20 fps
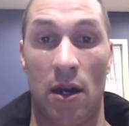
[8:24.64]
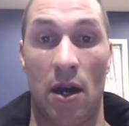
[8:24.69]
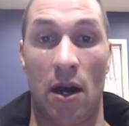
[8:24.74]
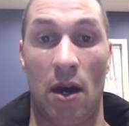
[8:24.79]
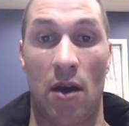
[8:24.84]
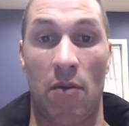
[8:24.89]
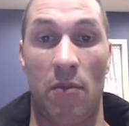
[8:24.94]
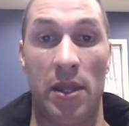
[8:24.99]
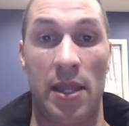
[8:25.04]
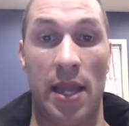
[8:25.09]

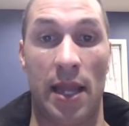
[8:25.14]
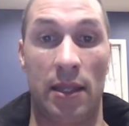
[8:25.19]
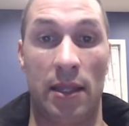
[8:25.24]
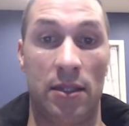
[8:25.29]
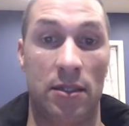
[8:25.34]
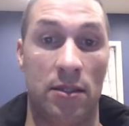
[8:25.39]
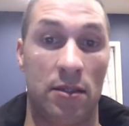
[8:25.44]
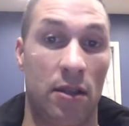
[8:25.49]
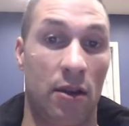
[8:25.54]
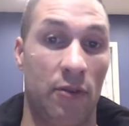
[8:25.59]
and that
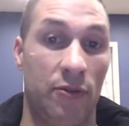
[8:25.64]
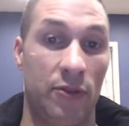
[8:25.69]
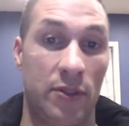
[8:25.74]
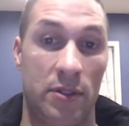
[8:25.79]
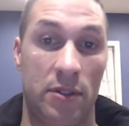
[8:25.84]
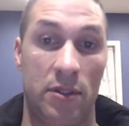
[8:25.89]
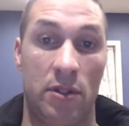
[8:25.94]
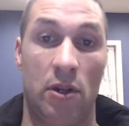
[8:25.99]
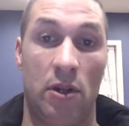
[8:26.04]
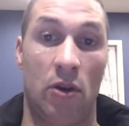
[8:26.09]
this stuff
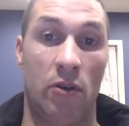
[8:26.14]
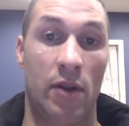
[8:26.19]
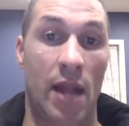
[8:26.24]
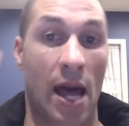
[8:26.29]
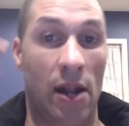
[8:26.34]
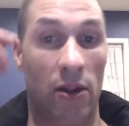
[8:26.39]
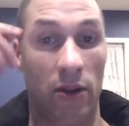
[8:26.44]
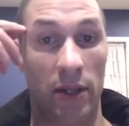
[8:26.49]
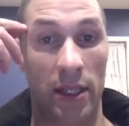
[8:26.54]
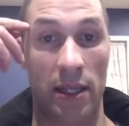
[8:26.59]
is,
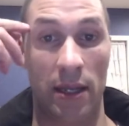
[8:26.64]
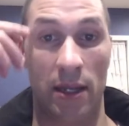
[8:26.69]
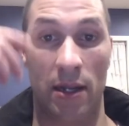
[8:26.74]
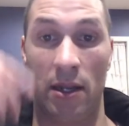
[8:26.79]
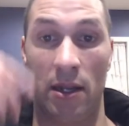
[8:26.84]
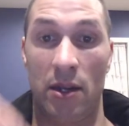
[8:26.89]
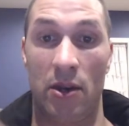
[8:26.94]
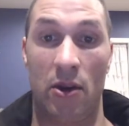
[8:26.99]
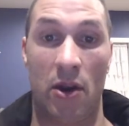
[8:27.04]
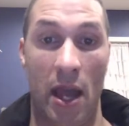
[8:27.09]
not only
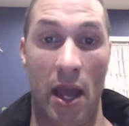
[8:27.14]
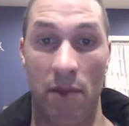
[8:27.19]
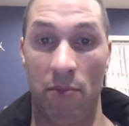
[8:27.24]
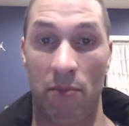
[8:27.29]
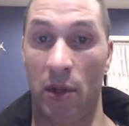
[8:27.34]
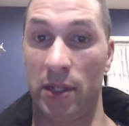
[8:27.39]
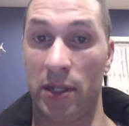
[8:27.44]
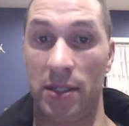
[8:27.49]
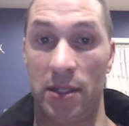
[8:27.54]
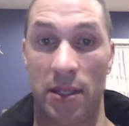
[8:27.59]
getting in your
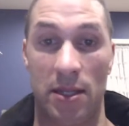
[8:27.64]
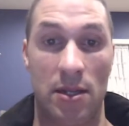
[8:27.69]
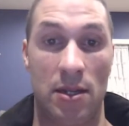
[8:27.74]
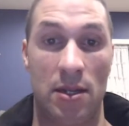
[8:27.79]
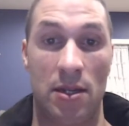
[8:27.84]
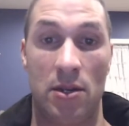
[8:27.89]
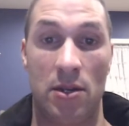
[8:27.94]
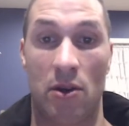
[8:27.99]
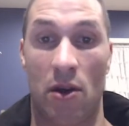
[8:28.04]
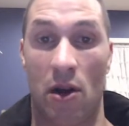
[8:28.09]
head, but it's
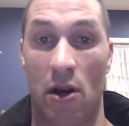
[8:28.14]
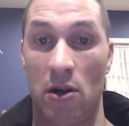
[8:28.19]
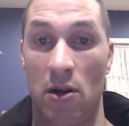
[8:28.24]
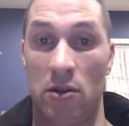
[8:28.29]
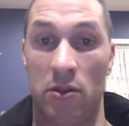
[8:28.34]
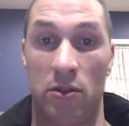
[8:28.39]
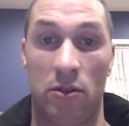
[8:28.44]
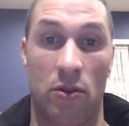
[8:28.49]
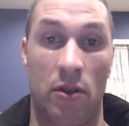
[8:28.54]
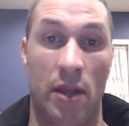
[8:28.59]
getting in your
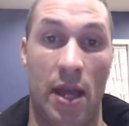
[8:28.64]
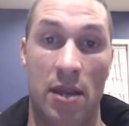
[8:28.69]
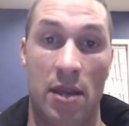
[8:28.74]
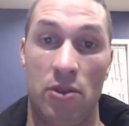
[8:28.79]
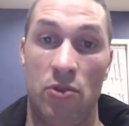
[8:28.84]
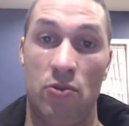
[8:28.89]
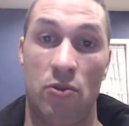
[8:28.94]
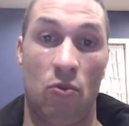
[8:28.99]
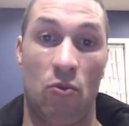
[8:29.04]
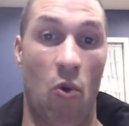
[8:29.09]
heart, so
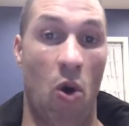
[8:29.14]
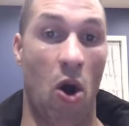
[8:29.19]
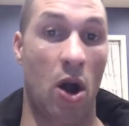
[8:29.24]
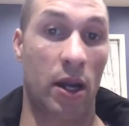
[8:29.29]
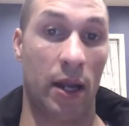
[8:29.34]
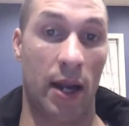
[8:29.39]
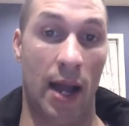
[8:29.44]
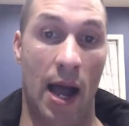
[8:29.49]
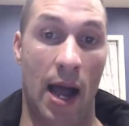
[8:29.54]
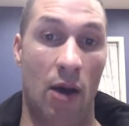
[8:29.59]
that you can
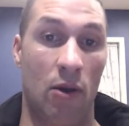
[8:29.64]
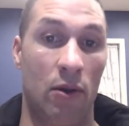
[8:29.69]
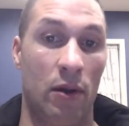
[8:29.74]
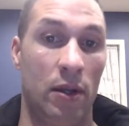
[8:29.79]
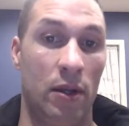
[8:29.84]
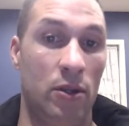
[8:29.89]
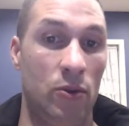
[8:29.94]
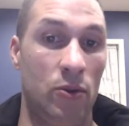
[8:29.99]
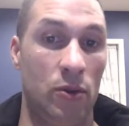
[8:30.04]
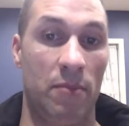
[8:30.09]
walk it out
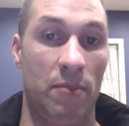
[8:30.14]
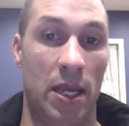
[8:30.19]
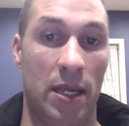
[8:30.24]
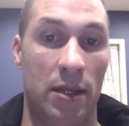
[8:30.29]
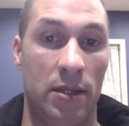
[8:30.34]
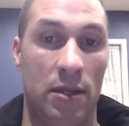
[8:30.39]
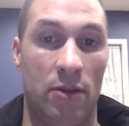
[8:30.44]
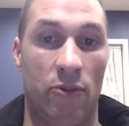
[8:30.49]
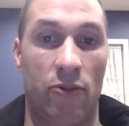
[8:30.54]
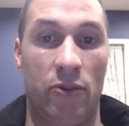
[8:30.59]
and you can
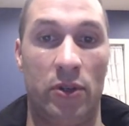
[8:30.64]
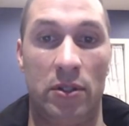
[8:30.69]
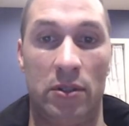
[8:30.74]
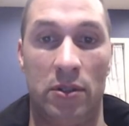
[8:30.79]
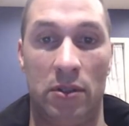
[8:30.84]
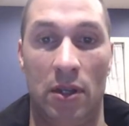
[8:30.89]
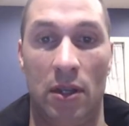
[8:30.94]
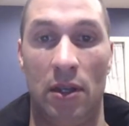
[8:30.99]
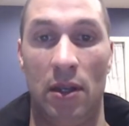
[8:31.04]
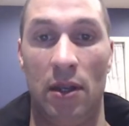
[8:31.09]
make a
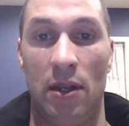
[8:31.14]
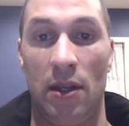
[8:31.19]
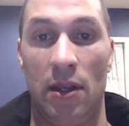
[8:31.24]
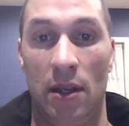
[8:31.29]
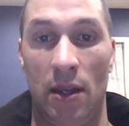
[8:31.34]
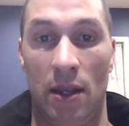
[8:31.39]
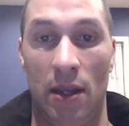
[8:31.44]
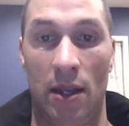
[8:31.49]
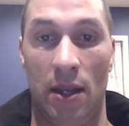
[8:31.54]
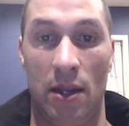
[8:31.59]
difference
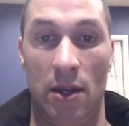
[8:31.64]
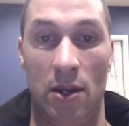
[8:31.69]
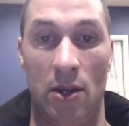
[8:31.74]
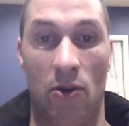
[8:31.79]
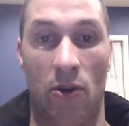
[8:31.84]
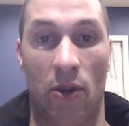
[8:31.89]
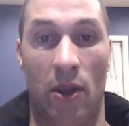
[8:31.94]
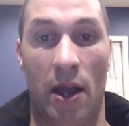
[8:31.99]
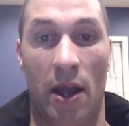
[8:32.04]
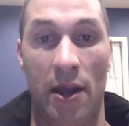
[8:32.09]
in
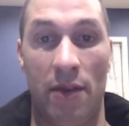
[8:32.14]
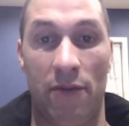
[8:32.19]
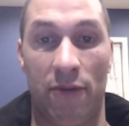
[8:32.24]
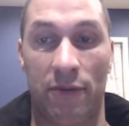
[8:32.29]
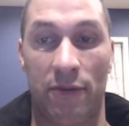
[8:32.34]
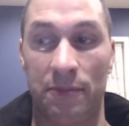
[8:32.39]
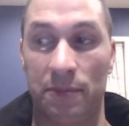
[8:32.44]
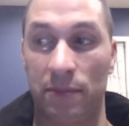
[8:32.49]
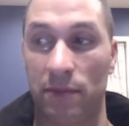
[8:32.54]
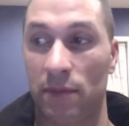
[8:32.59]
your
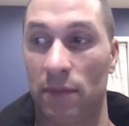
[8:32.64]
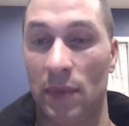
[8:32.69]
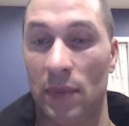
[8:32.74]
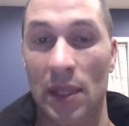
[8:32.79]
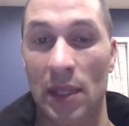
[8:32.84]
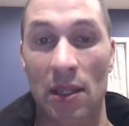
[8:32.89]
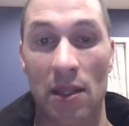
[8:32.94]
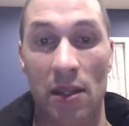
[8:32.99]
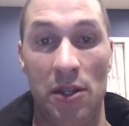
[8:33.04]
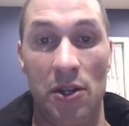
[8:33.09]
life,
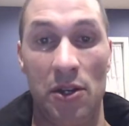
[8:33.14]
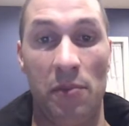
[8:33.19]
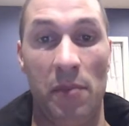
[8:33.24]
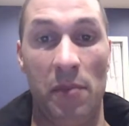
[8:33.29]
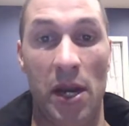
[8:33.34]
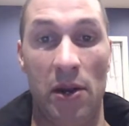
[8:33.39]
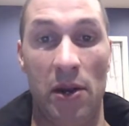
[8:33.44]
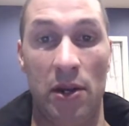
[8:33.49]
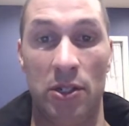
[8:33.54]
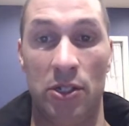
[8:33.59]
in
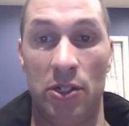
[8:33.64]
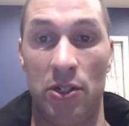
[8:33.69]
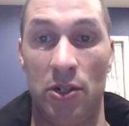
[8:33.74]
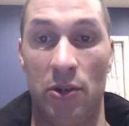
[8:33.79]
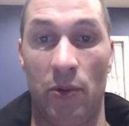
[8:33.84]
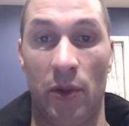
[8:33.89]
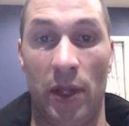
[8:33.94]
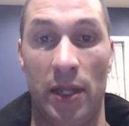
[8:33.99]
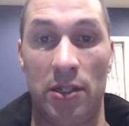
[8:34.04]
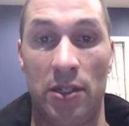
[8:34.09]
your marriage,
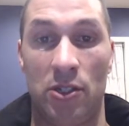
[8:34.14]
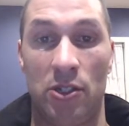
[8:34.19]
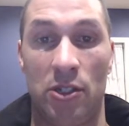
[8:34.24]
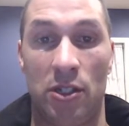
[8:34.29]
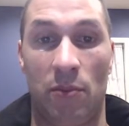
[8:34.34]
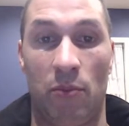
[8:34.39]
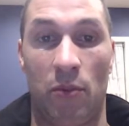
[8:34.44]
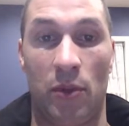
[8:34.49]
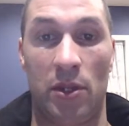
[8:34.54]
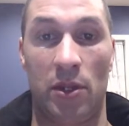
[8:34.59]
in your
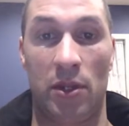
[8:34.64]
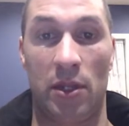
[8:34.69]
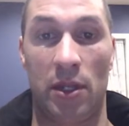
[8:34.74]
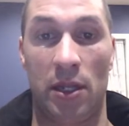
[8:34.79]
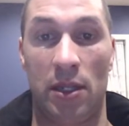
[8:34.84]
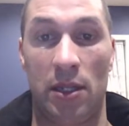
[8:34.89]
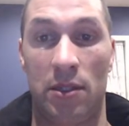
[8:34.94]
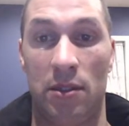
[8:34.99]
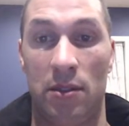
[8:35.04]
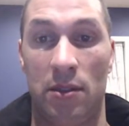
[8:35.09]
relationship with your
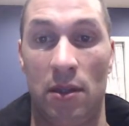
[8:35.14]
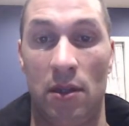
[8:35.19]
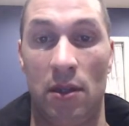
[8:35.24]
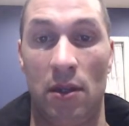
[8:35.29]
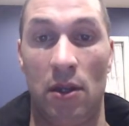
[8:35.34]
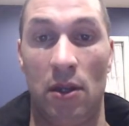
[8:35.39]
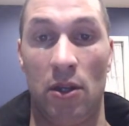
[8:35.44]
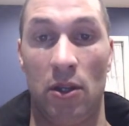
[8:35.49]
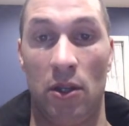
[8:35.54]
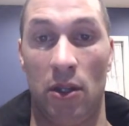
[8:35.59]
kids.
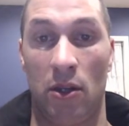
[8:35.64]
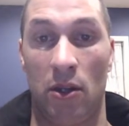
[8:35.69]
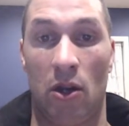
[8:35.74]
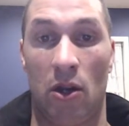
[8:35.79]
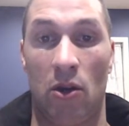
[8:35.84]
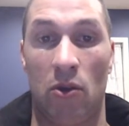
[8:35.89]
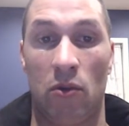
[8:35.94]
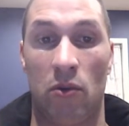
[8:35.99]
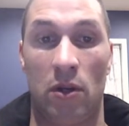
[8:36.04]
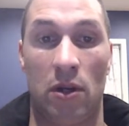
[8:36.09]

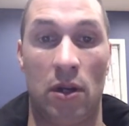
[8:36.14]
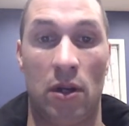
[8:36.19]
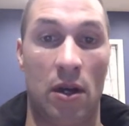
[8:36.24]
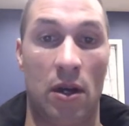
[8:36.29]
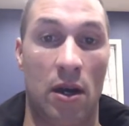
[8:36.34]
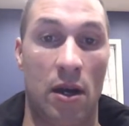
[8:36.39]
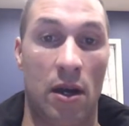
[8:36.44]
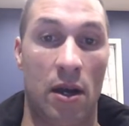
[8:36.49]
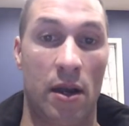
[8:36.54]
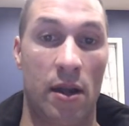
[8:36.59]

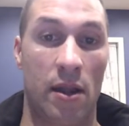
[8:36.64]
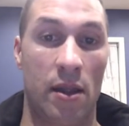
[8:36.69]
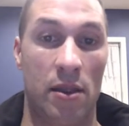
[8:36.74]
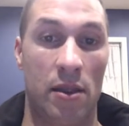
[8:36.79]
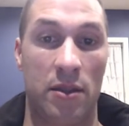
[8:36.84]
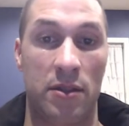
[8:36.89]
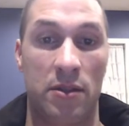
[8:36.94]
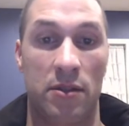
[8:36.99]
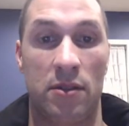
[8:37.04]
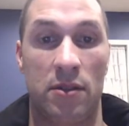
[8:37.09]

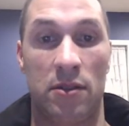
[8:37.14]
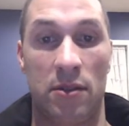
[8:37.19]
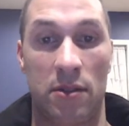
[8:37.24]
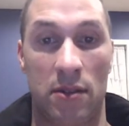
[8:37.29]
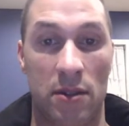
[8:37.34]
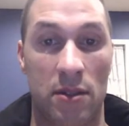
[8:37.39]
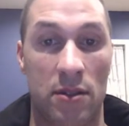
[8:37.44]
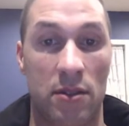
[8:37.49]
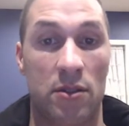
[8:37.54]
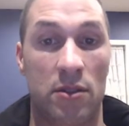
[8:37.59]
This
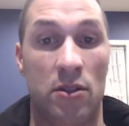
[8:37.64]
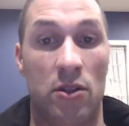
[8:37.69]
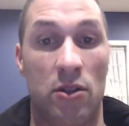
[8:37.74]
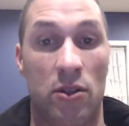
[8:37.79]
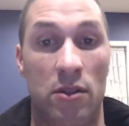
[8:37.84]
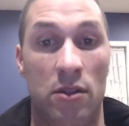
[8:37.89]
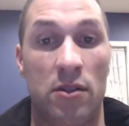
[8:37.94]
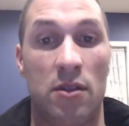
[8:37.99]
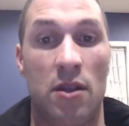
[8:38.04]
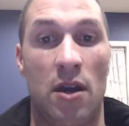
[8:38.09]
is
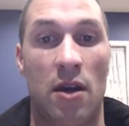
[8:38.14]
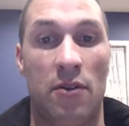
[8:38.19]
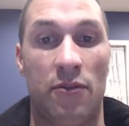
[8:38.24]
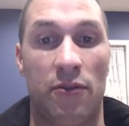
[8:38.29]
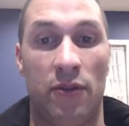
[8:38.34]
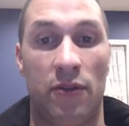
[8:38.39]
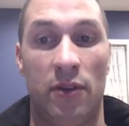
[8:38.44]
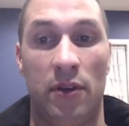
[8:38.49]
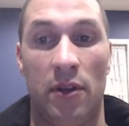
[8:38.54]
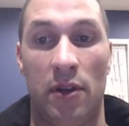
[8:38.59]
good
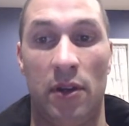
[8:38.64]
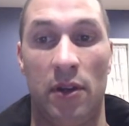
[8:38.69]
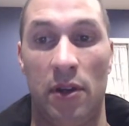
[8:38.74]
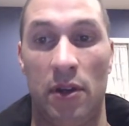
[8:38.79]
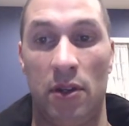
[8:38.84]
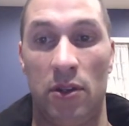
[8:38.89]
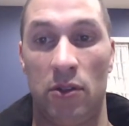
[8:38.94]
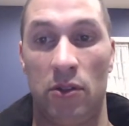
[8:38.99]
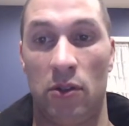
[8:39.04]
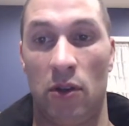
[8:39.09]
stuff.
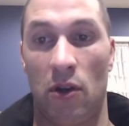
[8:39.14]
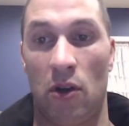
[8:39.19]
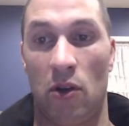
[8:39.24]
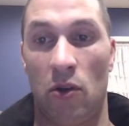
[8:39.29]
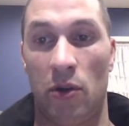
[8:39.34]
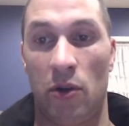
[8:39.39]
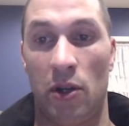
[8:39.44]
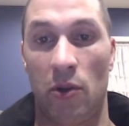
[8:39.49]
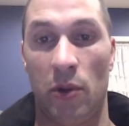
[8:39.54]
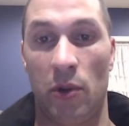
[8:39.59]

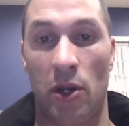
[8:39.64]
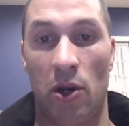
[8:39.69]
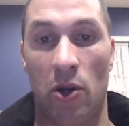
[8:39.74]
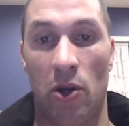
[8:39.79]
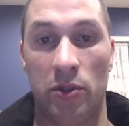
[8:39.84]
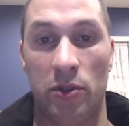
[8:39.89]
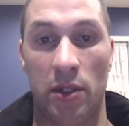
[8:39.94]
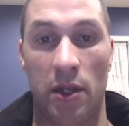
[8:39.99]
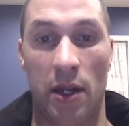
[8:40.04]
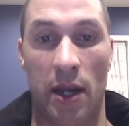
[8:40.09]
So here we
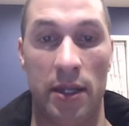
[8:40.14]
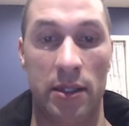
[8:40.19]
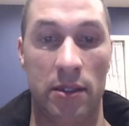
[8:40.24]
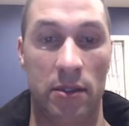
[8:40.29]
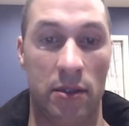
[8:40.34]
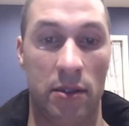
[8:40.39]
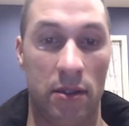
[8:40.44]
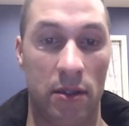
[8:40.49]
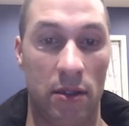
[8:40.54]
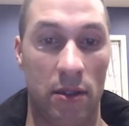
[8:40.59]
go
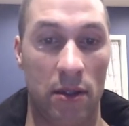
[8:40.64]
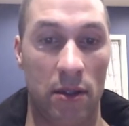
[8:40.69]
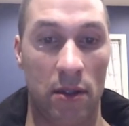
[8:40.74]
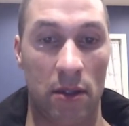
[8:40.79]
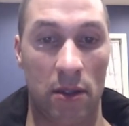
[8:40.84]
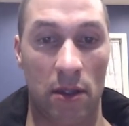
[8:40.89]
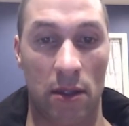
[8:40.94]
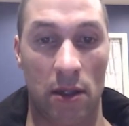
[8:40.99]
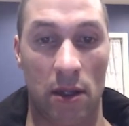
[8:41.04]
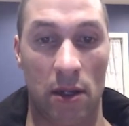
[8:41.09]
tonight.
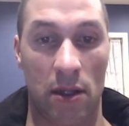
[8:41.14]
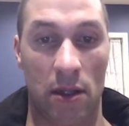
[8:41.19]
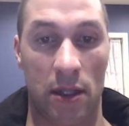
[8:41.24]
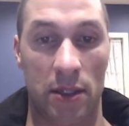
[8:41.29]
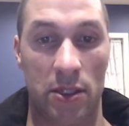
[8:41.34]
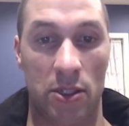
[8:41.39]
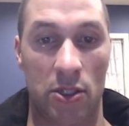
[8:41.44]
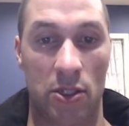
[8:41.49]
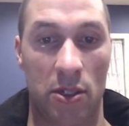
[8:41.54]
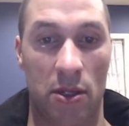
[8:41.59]

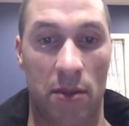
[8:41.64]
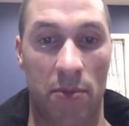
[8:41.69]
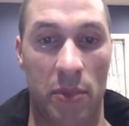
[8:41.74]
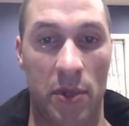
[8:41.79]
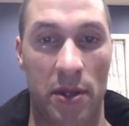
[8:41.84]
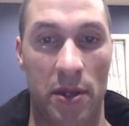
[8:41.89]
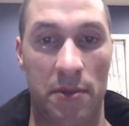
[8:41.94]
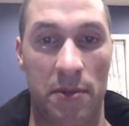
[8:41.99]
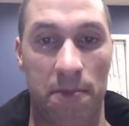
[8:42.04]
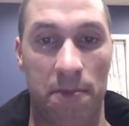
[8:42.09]
Let's jump
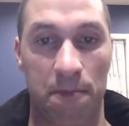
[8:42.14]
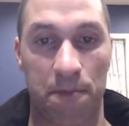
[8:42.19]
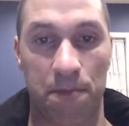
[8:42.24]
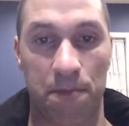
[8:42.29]
in.